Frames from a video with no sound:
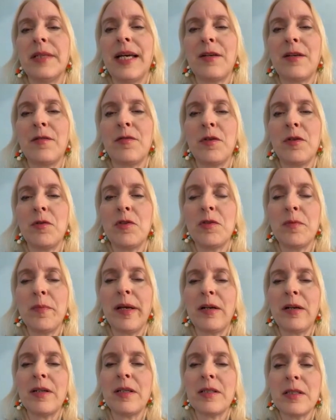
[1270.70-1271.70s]
had a few
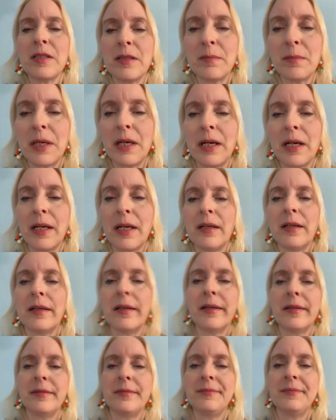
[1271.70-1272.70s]
demerits in my
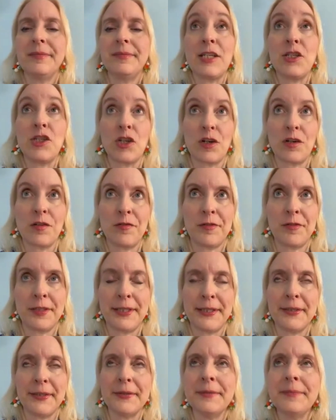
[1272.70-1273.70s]
HR
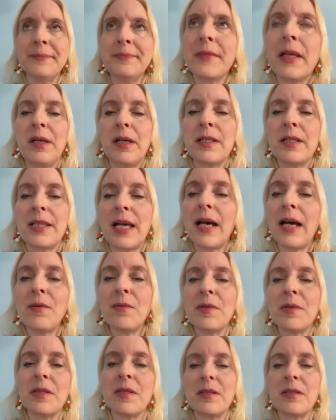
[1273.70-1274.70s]
file because I
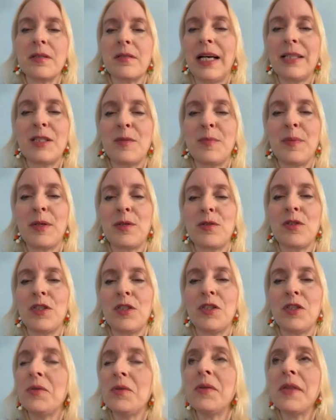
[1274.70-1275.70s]
was not supposed
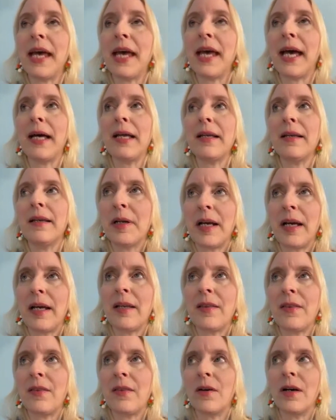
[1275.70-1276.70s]
to do that. But
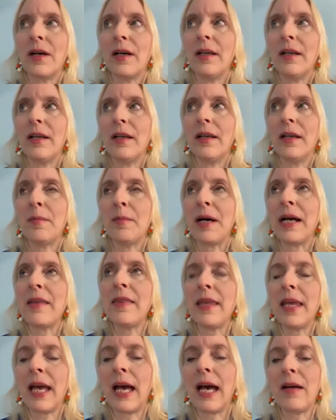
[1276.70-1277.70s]
I thought, am I
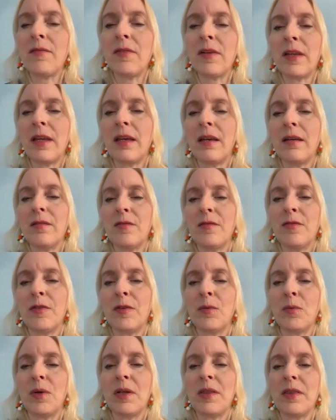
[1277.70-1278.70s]
the advocate
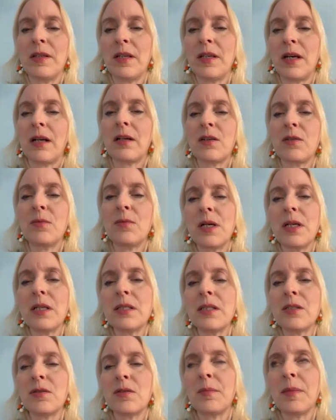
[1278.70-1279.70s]
for what the doctor
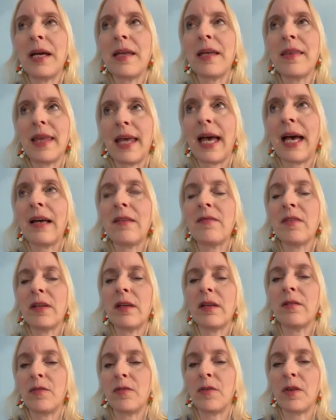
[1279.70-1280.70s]
wants, or am I the
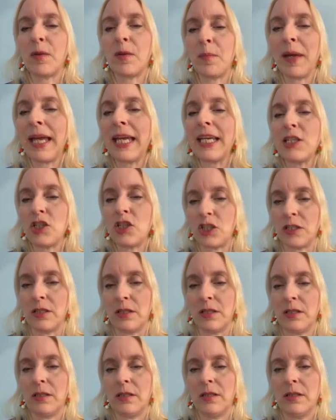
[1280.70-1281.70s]
advocate for the
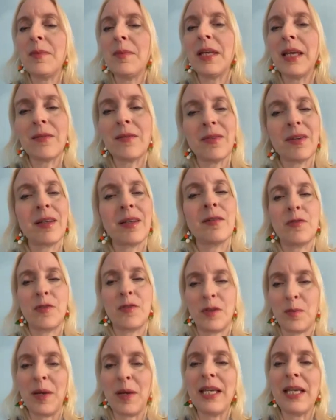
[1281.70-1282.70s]
patient? I'm the advocate
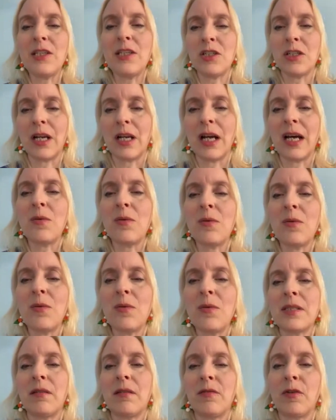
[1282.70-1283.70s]
for the patient. I want to
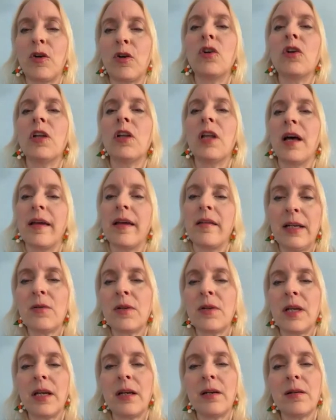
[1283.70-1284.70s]
save her life. I
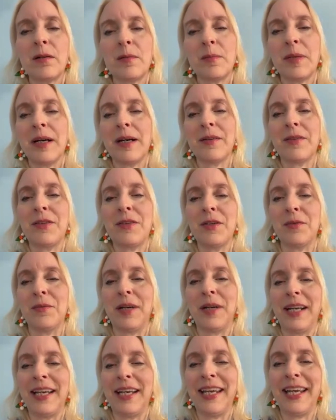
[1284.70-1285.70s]
don't care about the
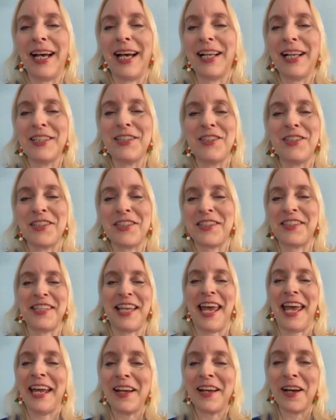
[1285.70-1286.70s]
radiologist
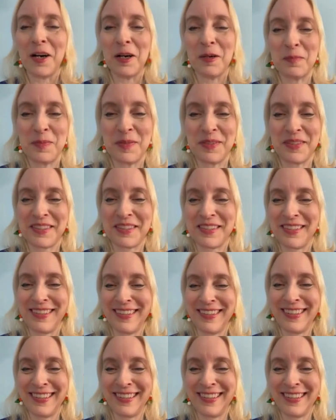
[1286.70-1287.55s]
hang-ups.